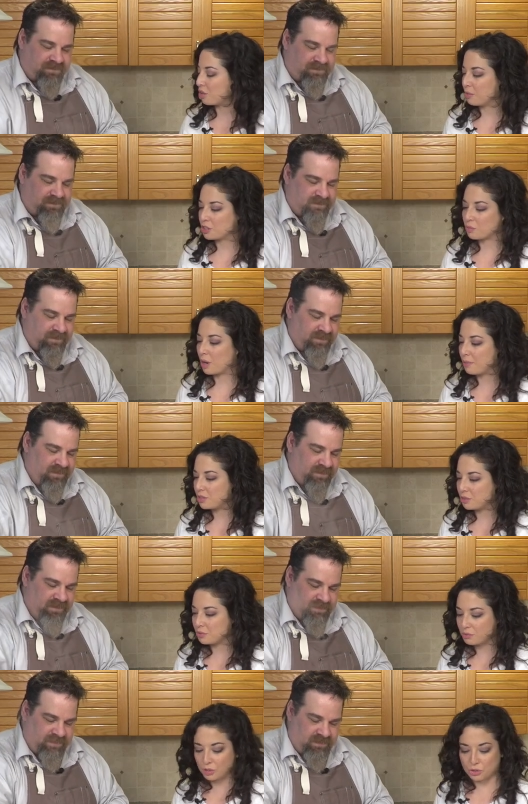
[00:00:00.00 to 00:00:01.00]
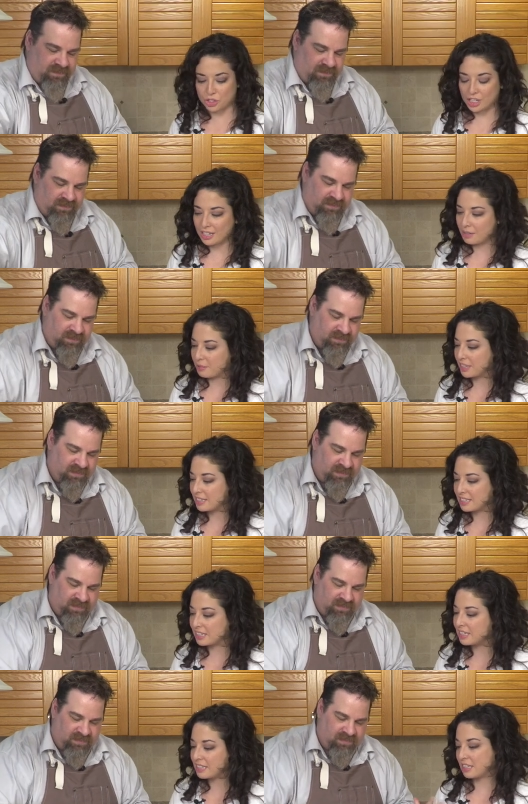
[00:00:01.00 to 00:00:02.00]
Speaker 1: so much of why we do cucina, because it
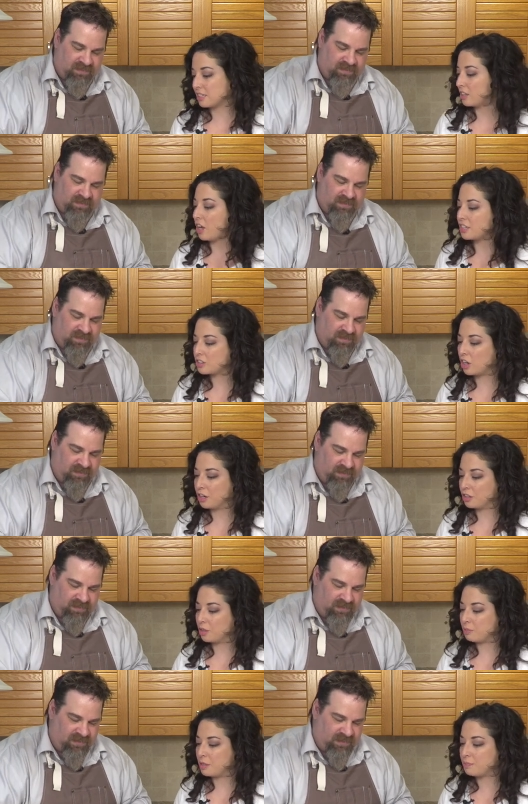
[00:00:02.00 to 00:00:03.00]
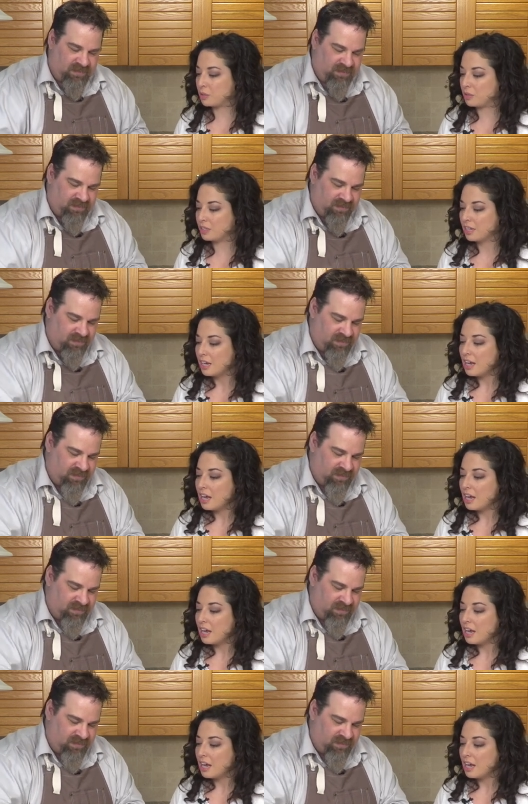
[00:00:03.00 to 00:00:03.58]
is, it's a lost art. You know, people,